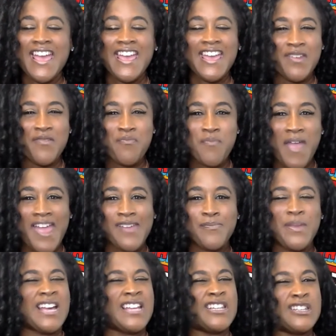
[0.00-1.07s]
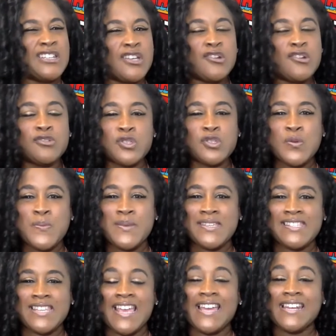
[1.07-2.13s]
it may be a little too
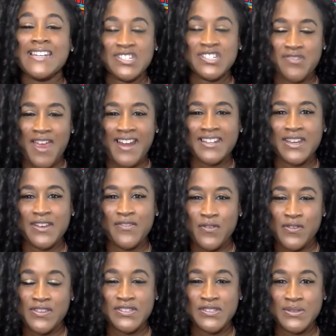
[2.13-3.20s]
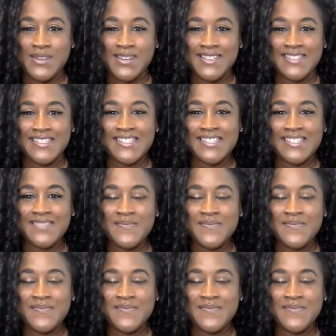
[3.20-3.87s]
busy and distracting for the students.